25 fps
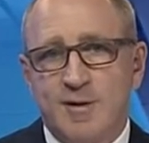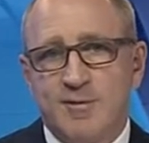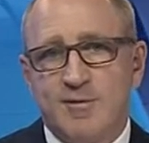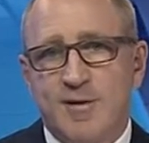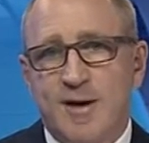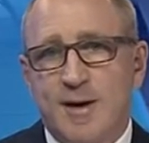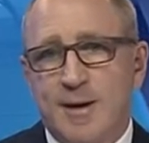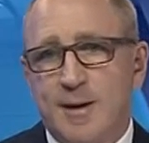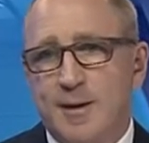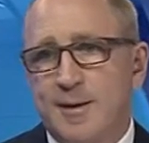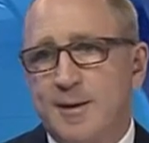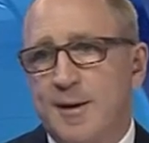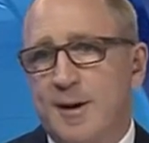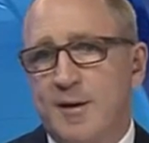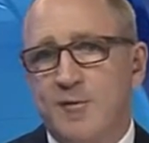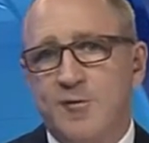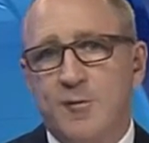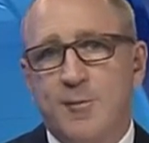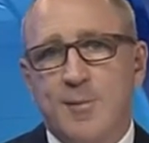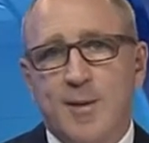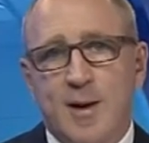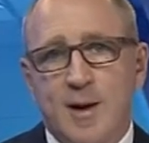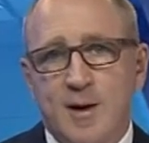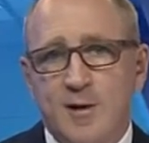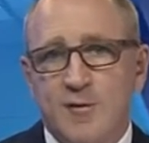Anastasia
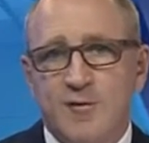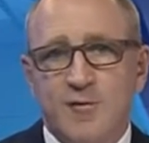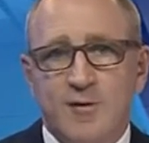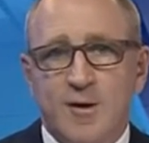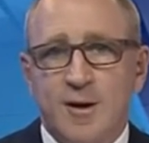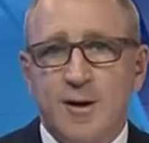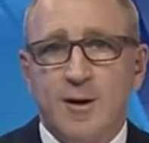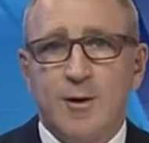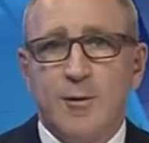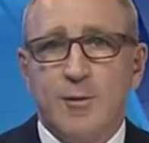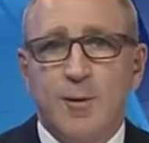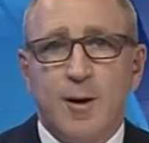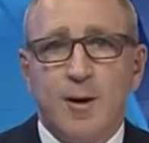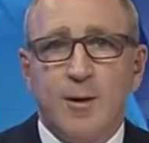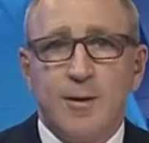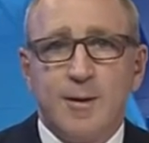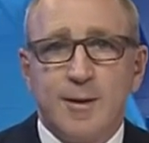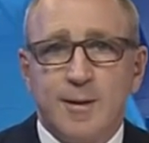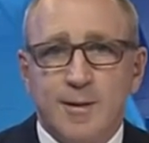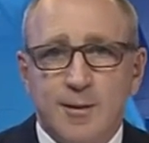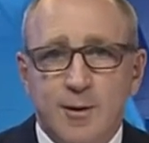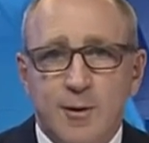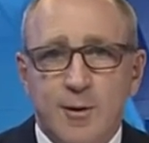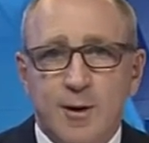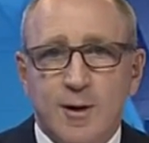Palaszczuk, who
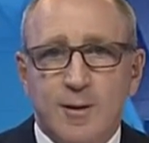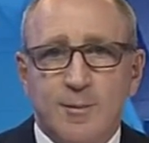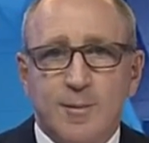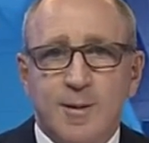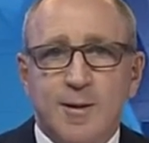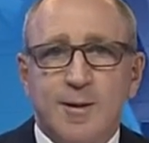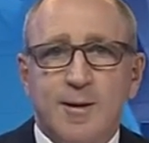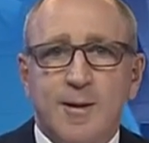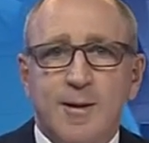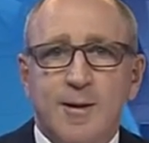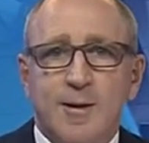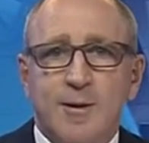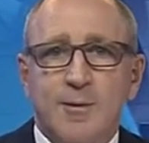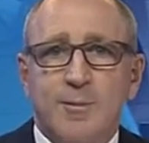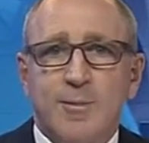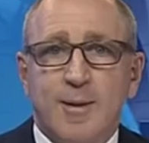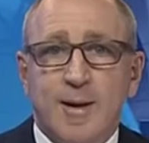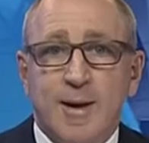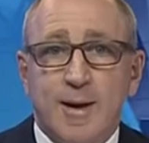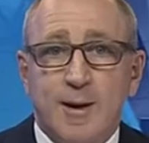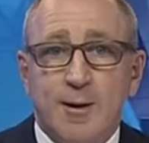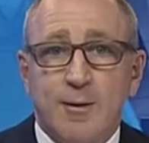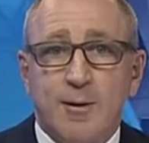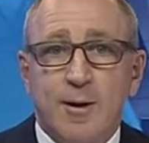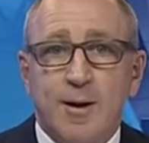owns 90% of the
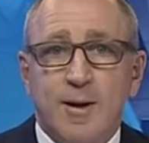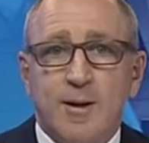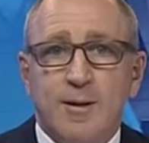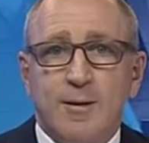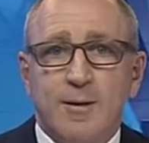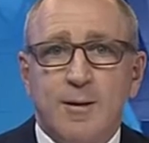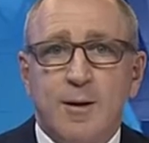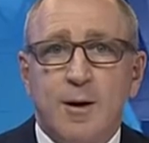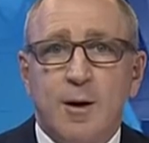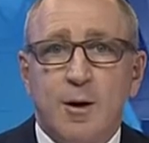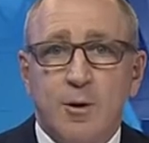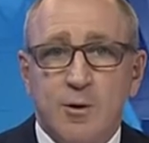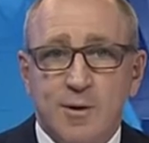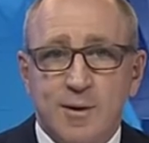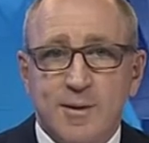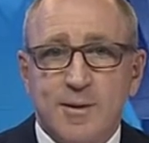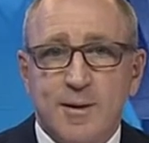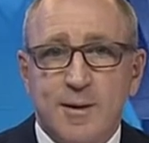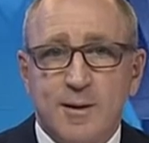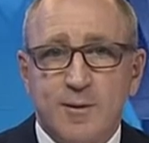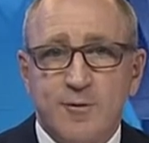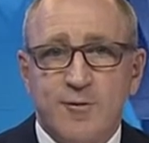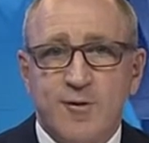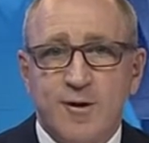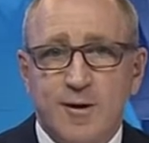power
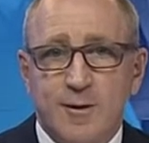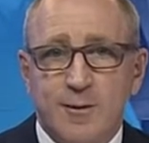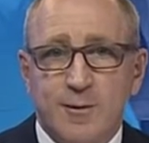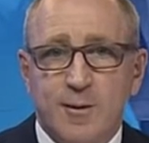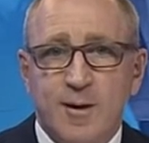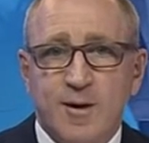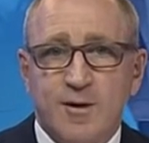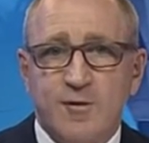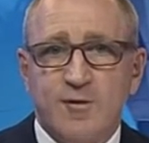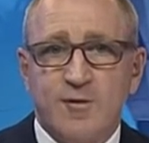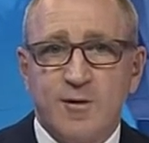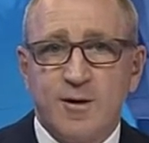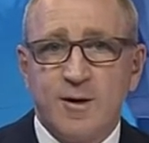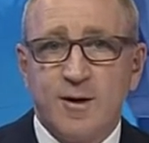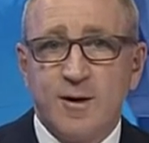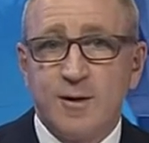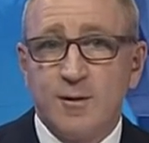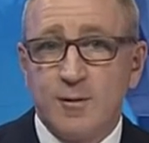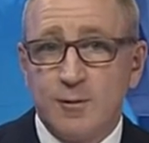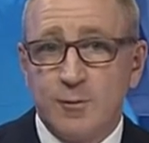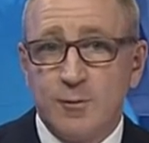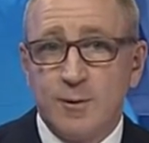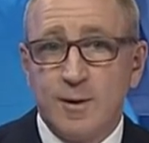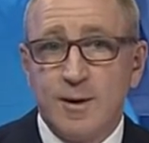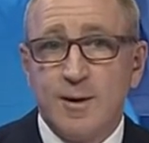wholesale generation in
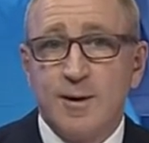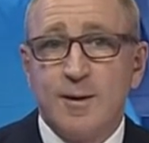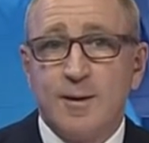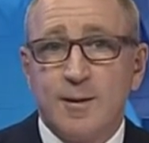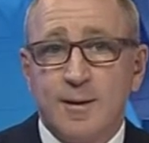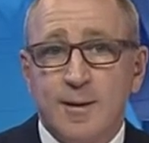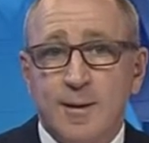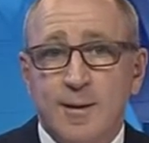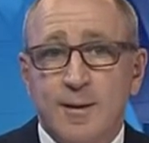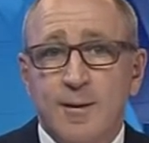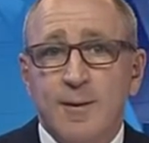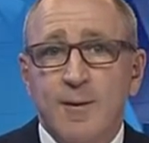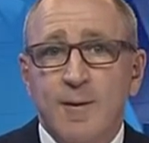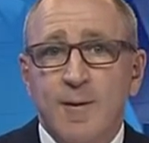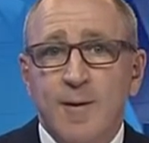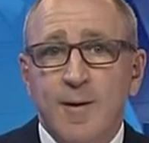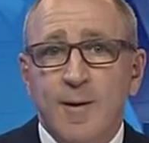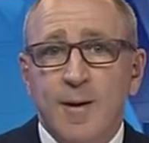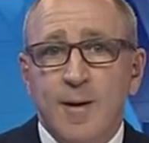Queensland,